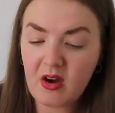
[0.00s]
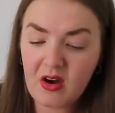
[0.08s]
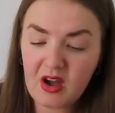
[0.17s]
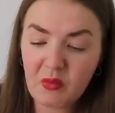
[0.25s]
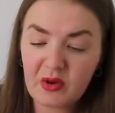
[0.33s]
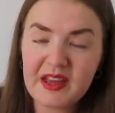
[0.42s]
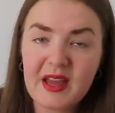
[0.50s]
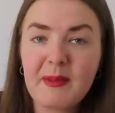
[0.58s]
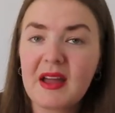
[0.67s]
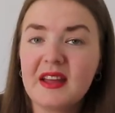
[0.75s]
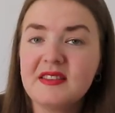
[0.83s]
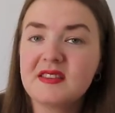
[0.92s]
want to get
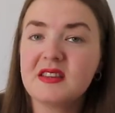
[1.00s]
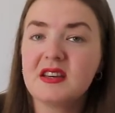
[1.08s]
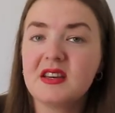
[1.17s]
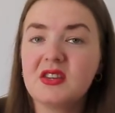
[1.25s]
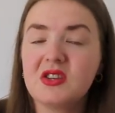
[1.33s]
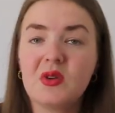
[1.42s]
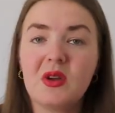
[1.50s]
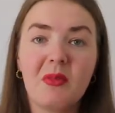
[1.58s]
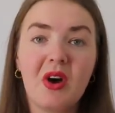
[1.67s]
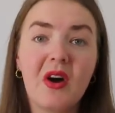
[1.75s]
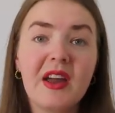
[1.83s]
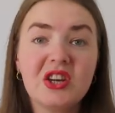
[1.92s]
back into doing
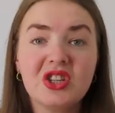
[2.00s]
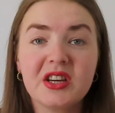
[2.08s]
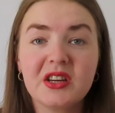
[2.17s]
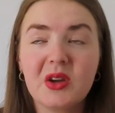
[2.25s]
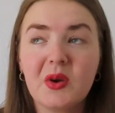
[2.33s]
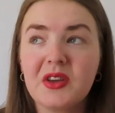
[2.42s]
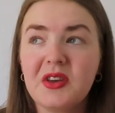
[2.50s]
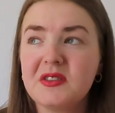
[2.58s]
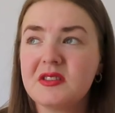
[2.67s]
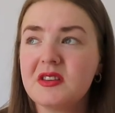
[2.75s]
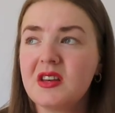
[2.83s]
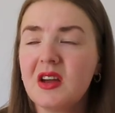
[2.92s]
my eyeshadow. I
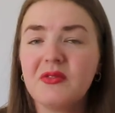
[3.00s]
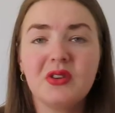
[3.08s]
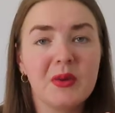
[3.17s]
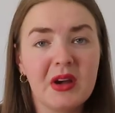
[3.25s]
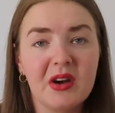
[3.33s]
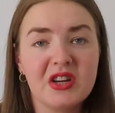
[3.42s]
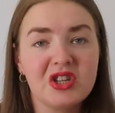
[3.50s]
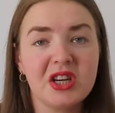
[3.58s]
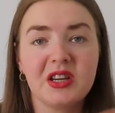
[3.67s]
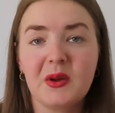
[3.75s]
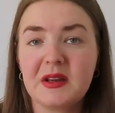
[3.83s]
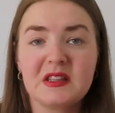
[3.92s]
used to love doing
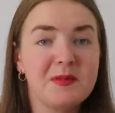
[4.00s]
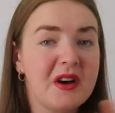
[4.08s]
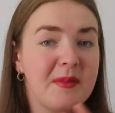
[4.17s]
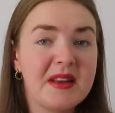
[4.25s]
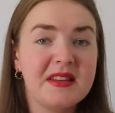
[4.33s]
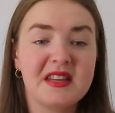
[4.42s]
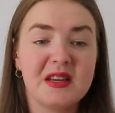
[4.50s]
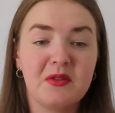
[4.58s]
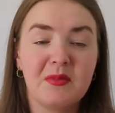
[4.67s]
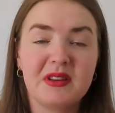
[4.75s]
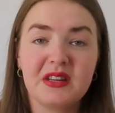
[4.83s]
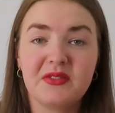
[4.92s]
eyeshadow, experimenting
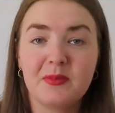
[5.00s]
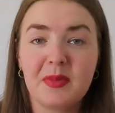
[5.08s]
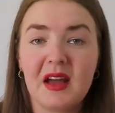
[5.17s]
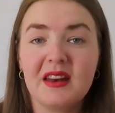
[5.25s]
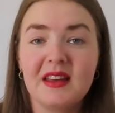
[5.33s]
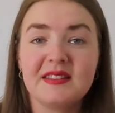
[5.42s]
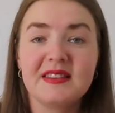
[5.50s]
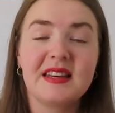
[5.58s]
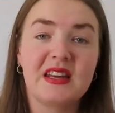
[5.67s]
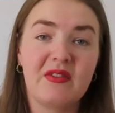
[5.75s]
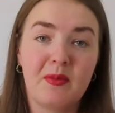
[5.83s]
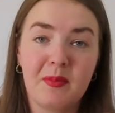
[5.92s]
with my different palettes
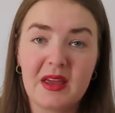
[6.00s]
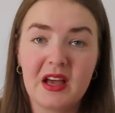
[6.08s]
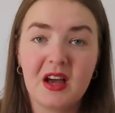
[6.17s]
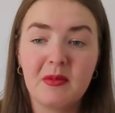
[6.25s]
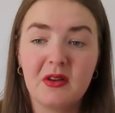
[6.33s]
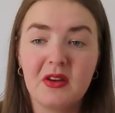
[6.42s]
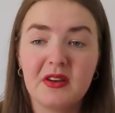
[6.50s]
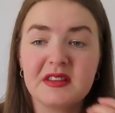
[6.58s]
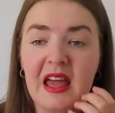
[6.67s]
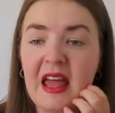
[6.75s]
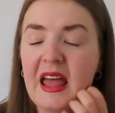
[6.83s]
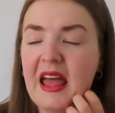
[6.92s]
and different makeup looks.
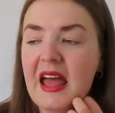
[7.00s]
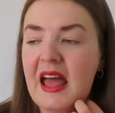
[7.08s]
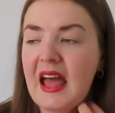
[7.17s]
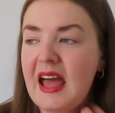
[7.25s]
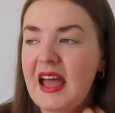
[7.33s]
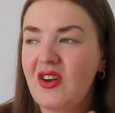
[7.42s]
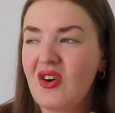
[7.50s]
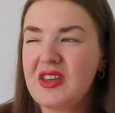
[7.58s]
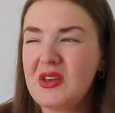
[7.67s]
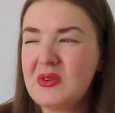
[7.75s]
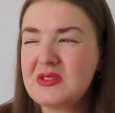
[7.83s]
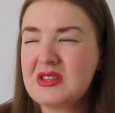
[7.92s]
And I
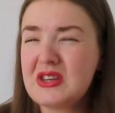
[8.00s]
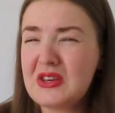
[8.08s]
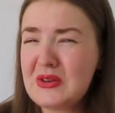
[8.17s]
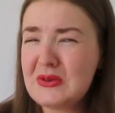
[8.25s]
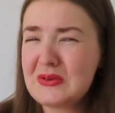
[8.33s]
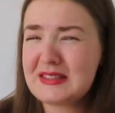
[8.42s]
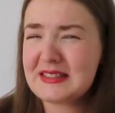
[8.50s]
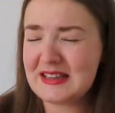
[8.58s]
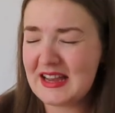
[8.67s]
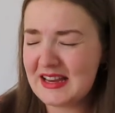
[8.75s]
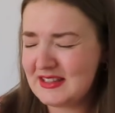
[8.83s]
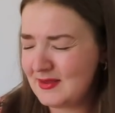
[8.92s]
used to use,
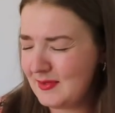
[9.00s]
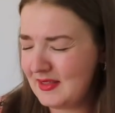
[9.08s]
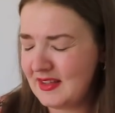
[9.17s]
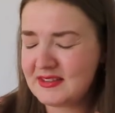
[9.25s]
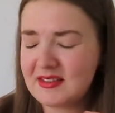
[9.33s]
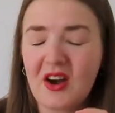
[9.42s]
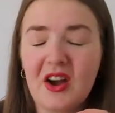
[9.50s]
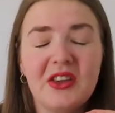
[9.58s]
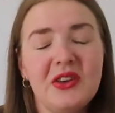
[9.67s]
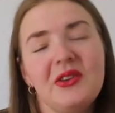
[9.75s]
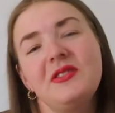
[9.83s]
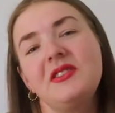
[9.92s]
I hate to admit this, I
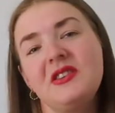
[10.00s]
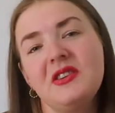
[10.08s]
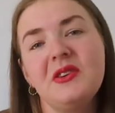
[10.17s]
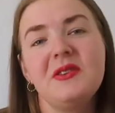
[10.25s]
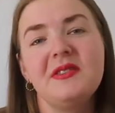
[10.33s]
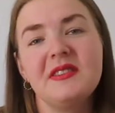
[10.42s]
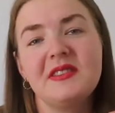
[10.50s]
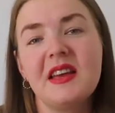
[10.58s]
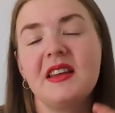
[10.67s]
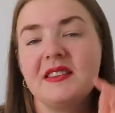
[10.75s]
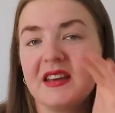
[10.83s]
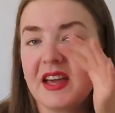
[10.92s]
used to use
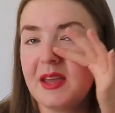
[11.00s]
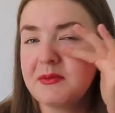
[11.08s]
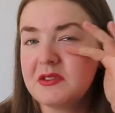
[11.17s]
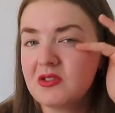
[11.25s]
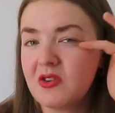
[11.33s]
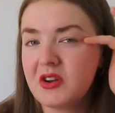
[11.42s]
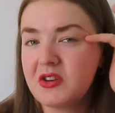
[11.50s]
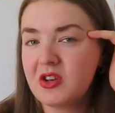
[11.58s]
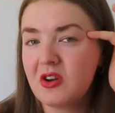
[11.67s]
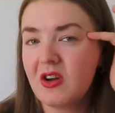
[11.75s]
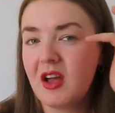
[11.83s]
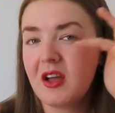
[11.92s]
sellotape to try and
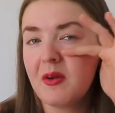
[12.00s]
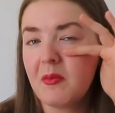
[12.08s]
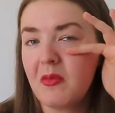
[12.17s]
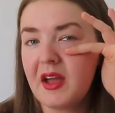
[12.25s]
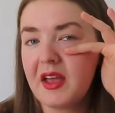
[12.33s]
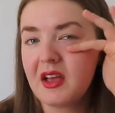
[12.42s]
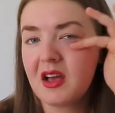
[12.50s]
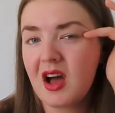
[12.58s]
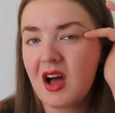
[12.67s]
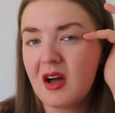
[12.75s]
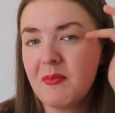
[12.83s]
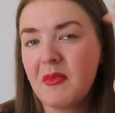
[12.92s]
do like my
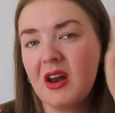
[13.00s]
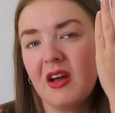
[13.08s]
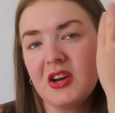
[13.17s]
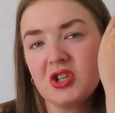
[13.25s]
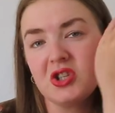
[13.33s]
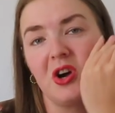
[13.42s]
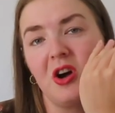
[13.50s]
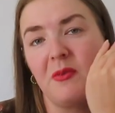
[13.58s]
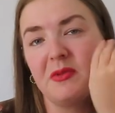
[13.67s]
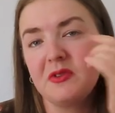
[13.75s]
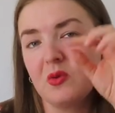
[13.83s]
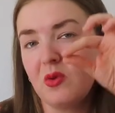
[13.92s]
cut, my like
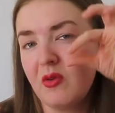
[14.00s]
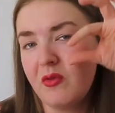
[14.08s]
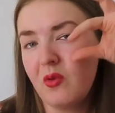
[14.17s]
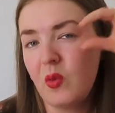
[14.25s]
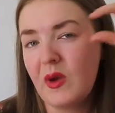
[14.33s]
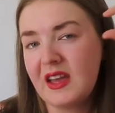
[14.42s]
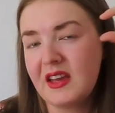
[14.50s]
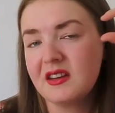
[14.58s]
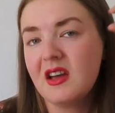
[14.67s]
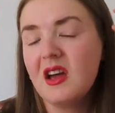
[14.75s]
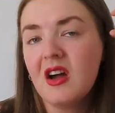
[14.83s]
sharp sort of winged